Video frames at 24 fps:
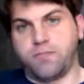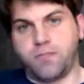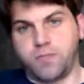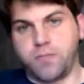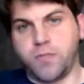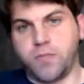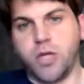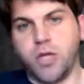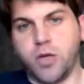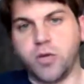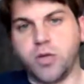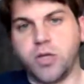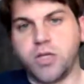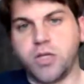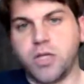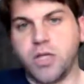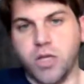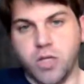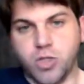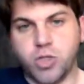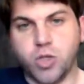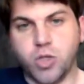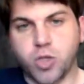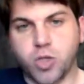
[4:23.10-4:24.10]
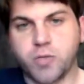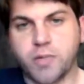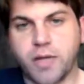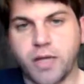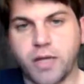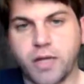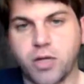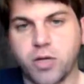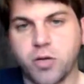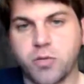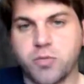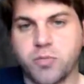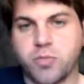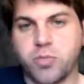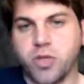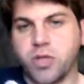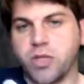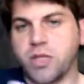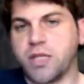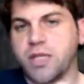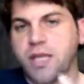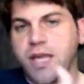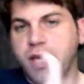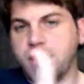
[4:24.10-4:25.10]
you know, it, it talks about Lie groups, but
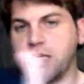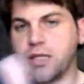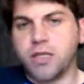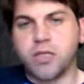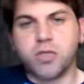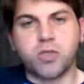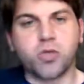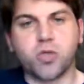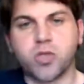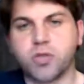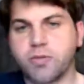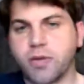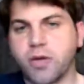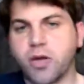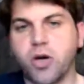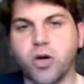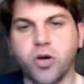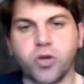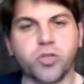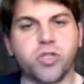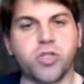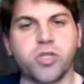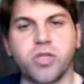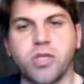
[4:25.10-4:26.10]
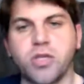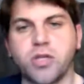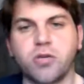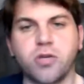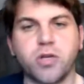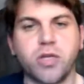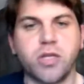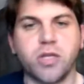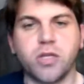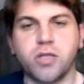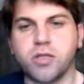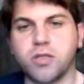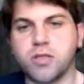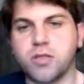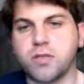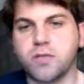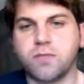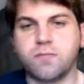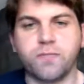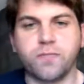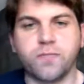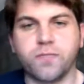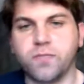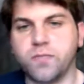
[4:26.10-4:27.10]
at the end it talks about Hodge theory
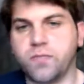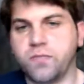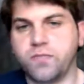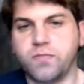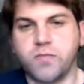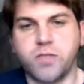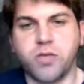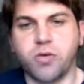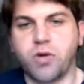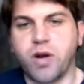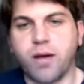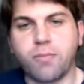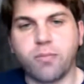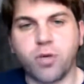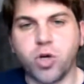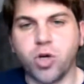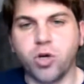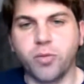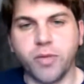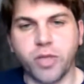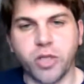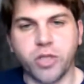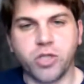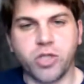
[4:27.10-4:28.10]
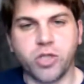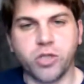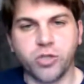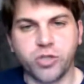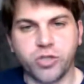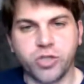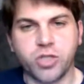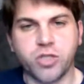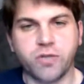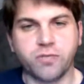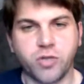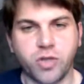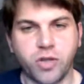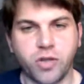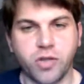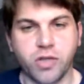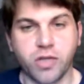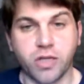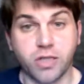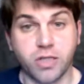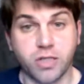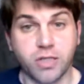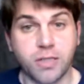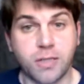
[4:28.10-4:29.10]
and de Rham cohomology and all sorts of other
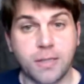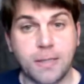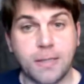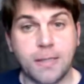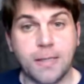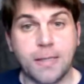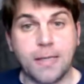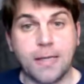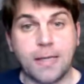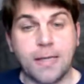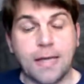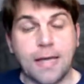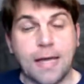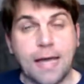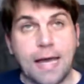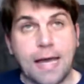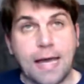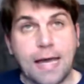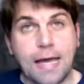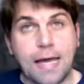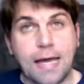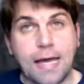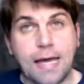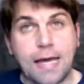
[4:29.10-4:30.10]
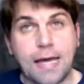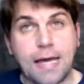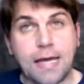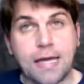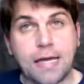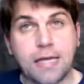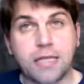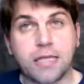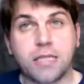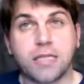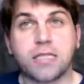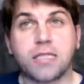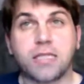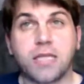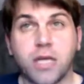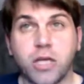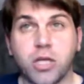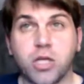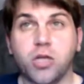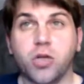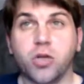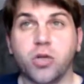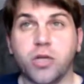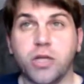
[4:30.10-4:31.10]
things. And the
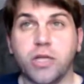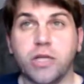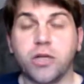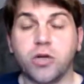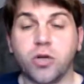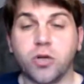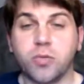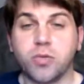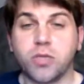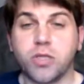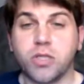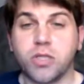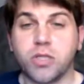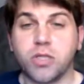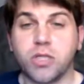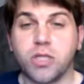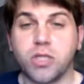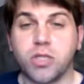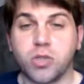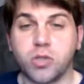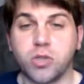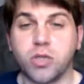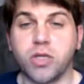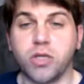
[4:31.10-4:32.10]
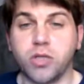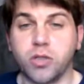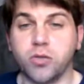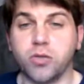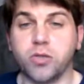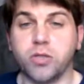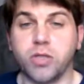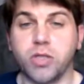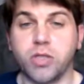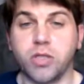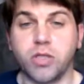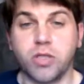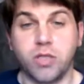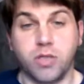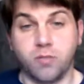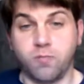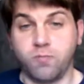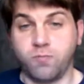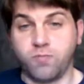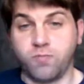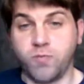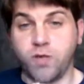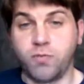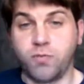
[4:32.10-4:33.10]
section on Lie groups is, is really good. It, it,
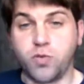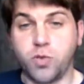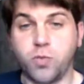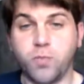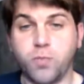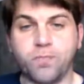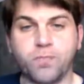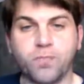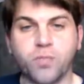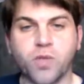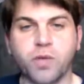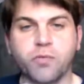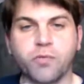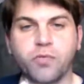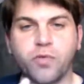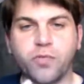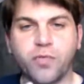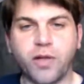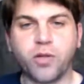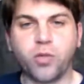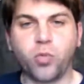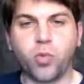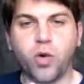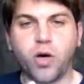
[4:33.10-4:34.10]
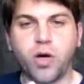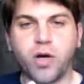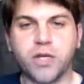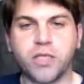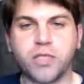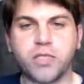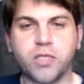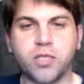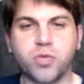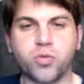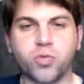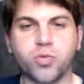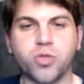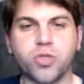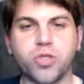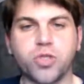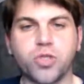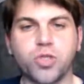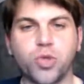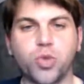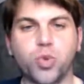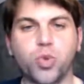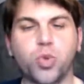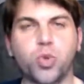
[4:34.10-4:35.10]
if you if you felt what I did was
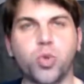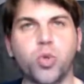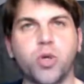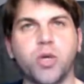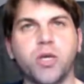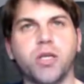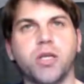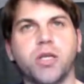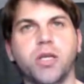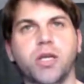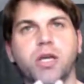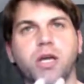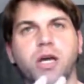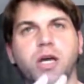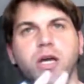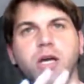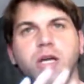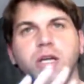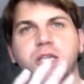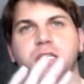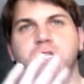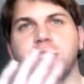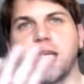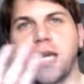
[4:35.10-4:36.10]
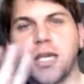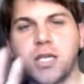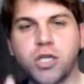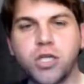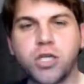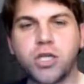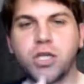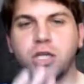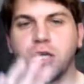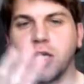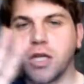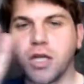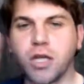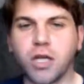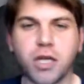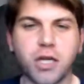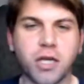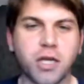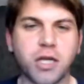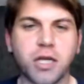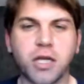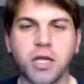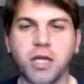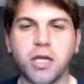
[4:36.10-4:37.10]
too uh, sketchy
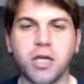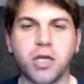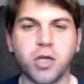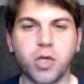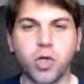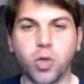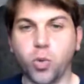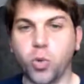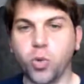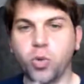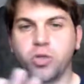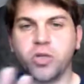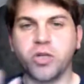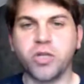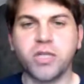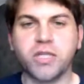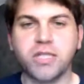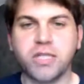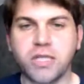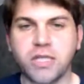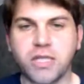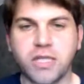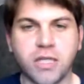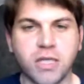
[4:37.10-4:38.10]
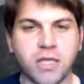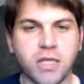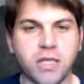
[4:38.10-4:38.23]
and coordinatey,